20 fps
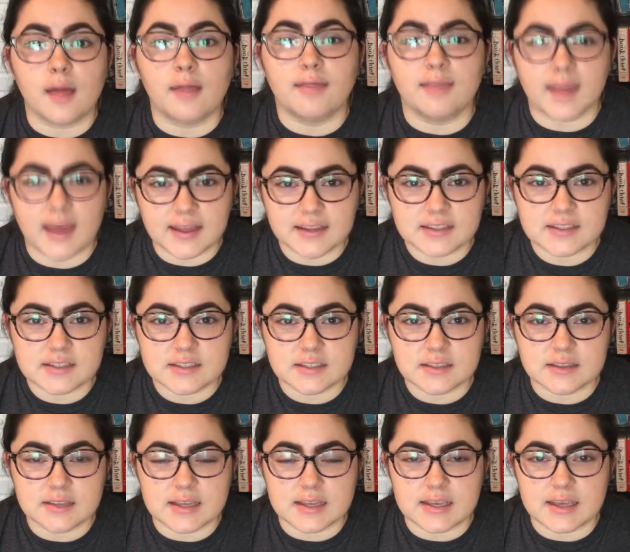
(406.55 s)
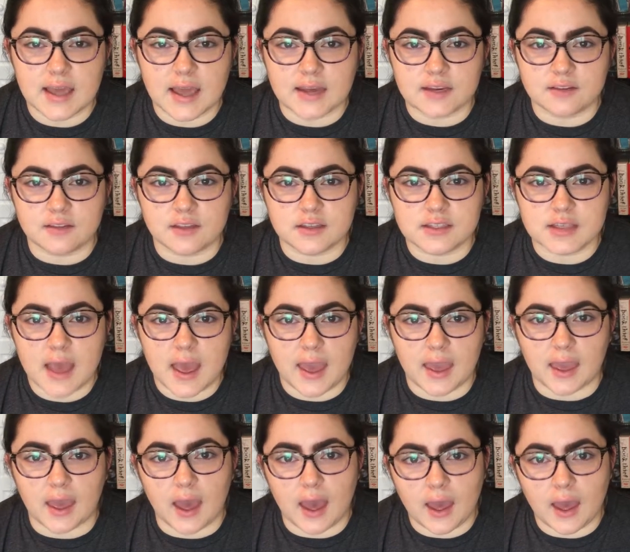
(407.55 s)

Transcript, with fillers: And that's the end of the tag.